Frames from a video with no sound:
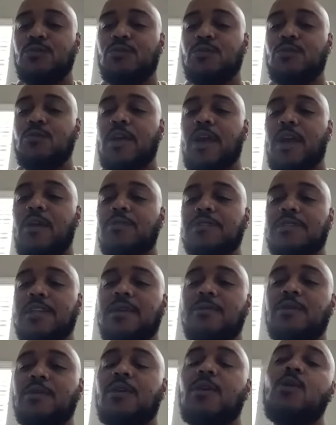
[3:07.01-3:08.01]
to where I was
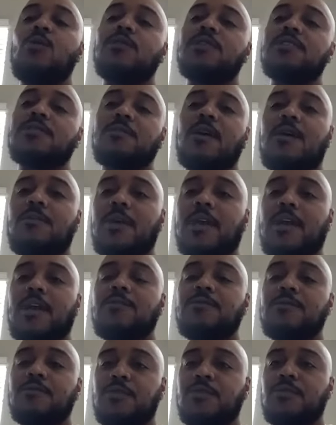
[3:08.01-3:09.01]
able to hold his mom
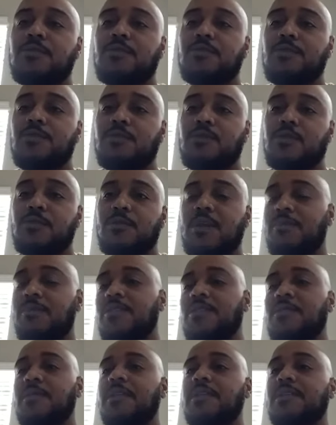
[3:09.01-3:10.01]
accountable to to be able
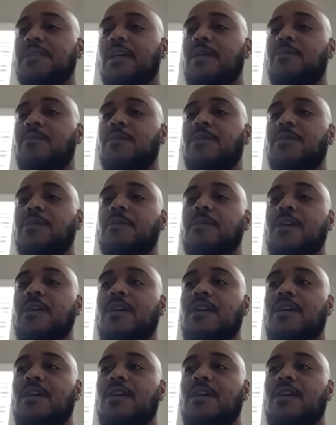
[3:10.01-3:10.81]
to spend time them,